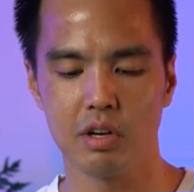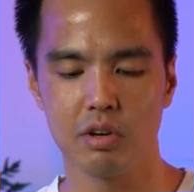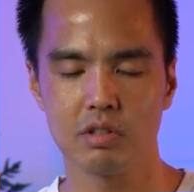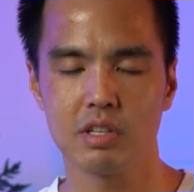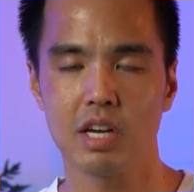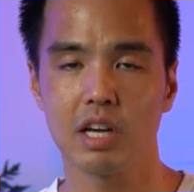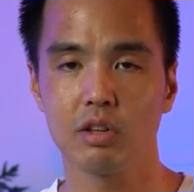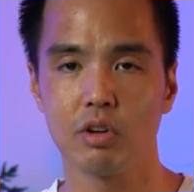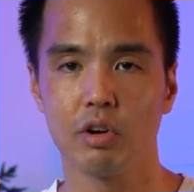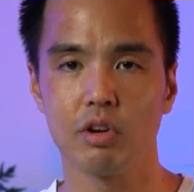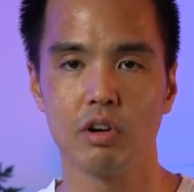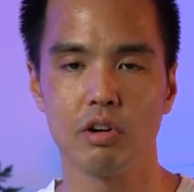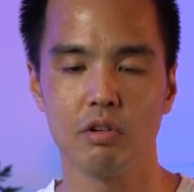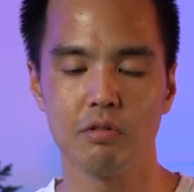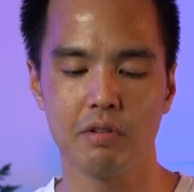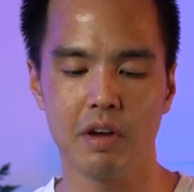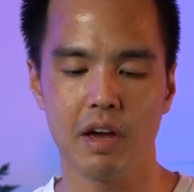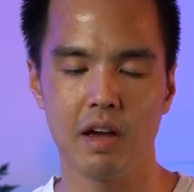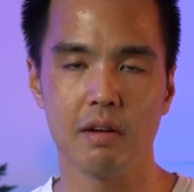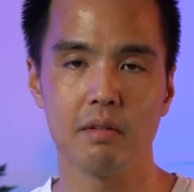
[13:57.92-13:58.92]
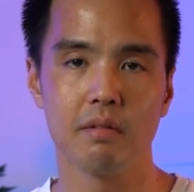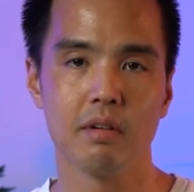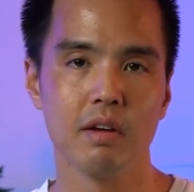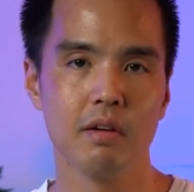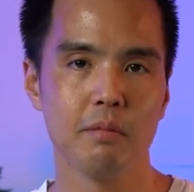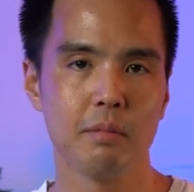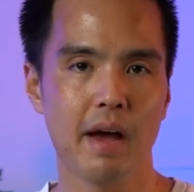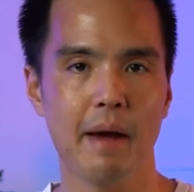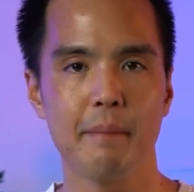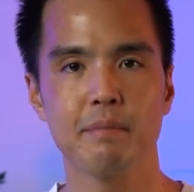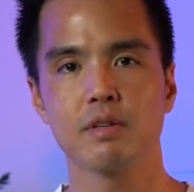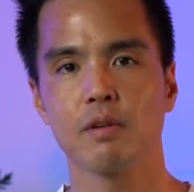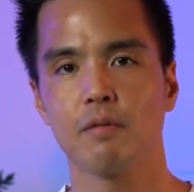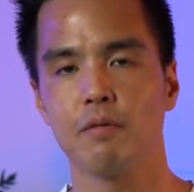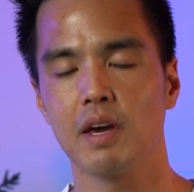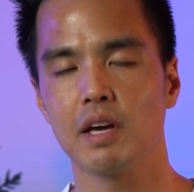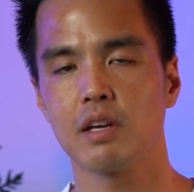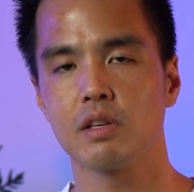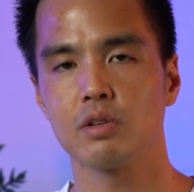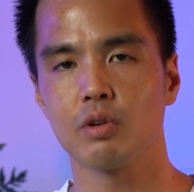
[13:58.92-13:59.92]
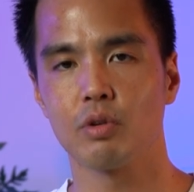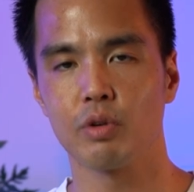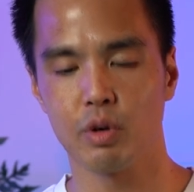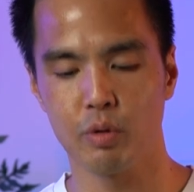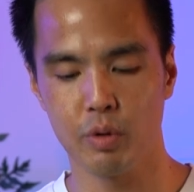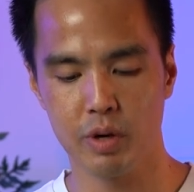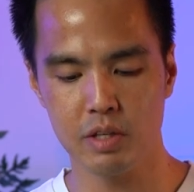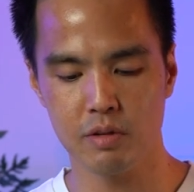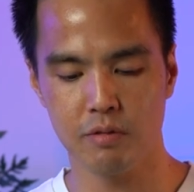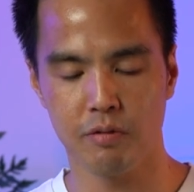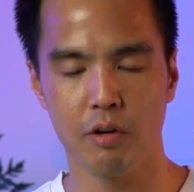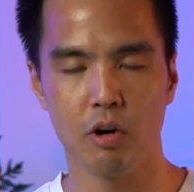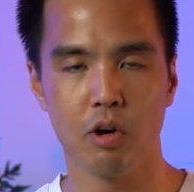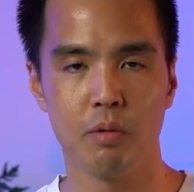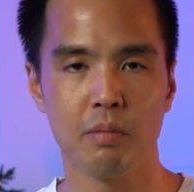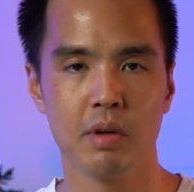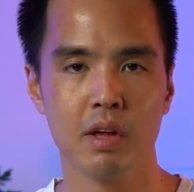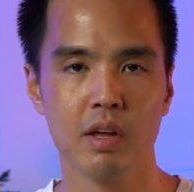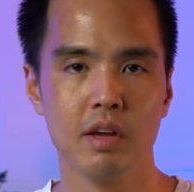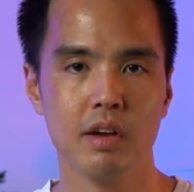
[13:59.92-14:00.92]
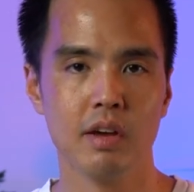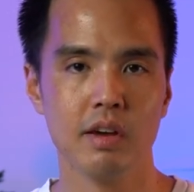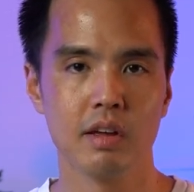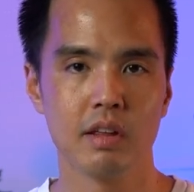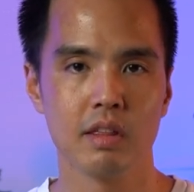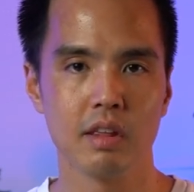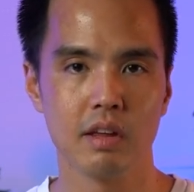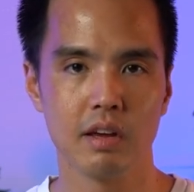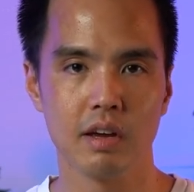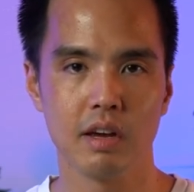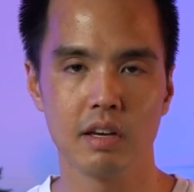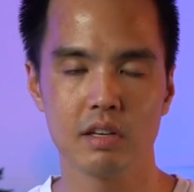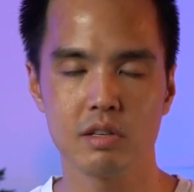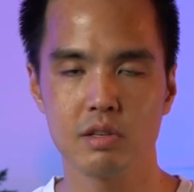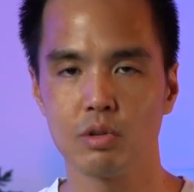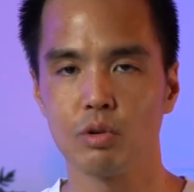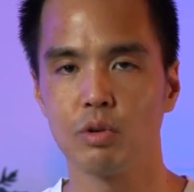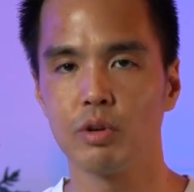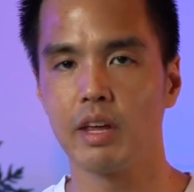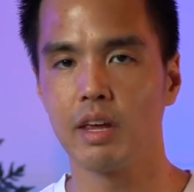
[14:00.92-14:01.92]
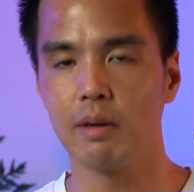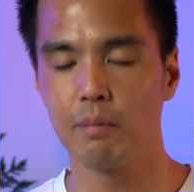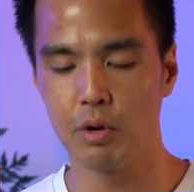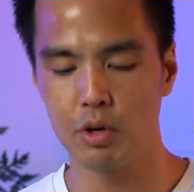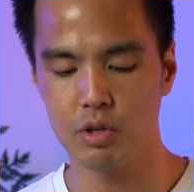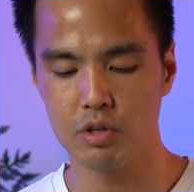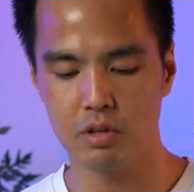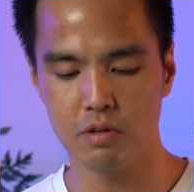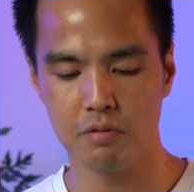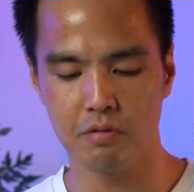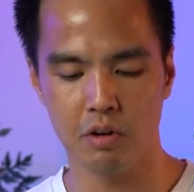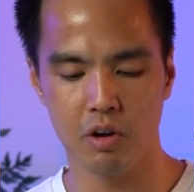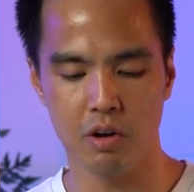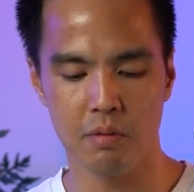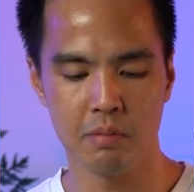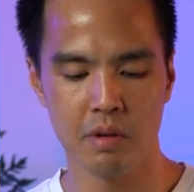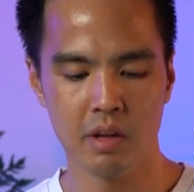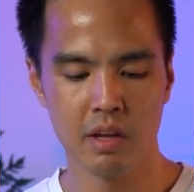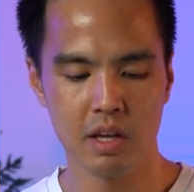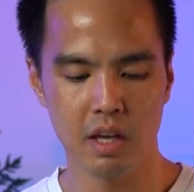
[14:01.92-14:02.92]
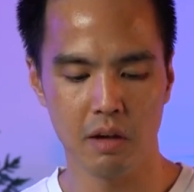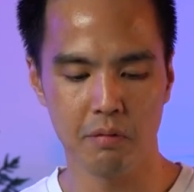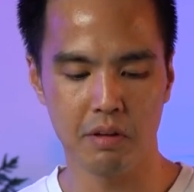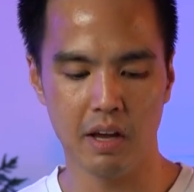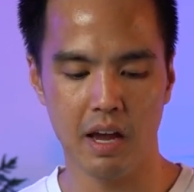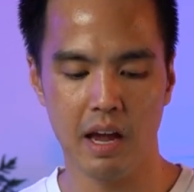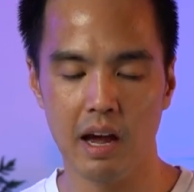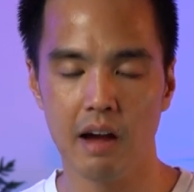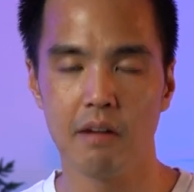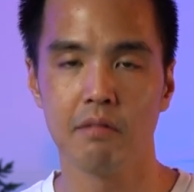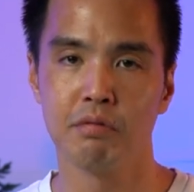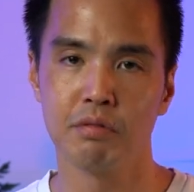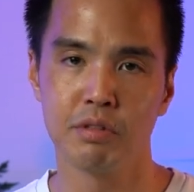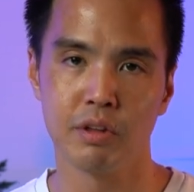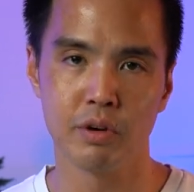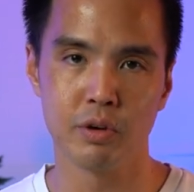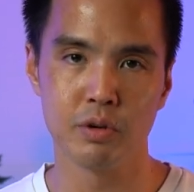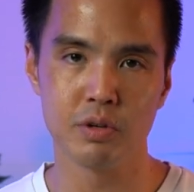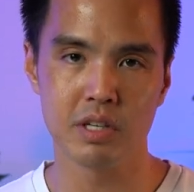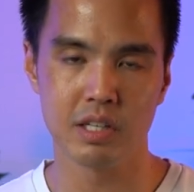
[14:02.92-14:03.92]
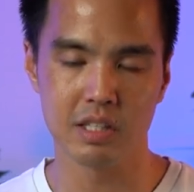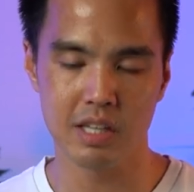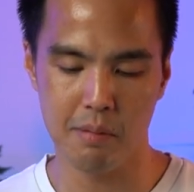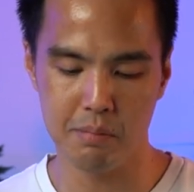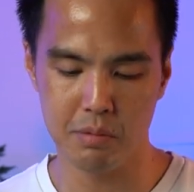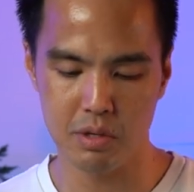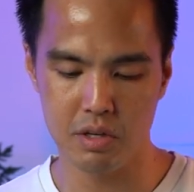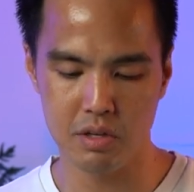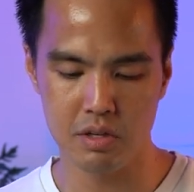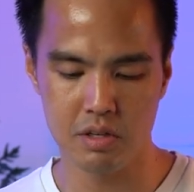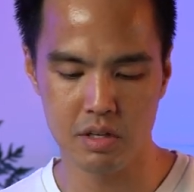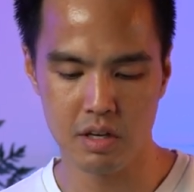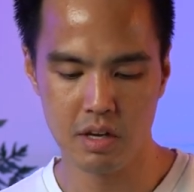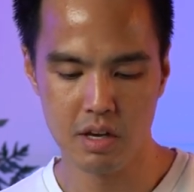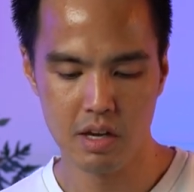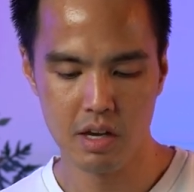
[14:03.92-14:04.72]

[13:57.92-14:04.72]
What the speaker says: take note of and perhaps fix or request from the store that you purchased from if they have those adapters